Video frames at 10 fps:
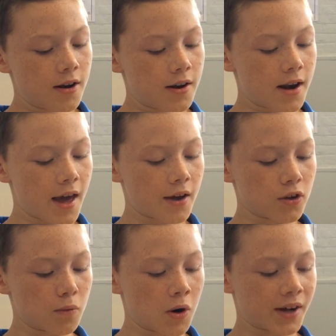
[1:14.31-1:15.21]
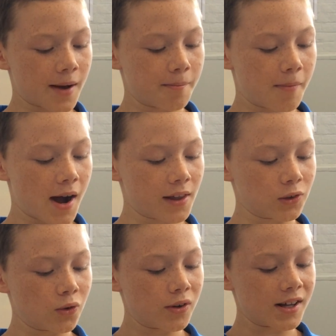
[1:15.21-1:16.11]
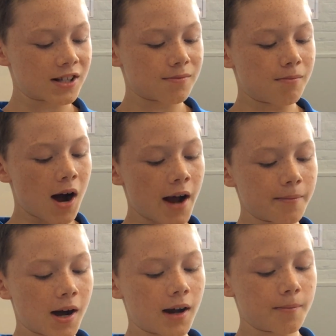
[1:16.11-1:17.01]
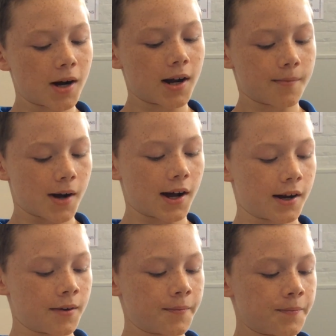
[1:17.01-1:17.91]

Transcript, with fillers: Now you won't get my loot. It's mine, mine, mine, mine.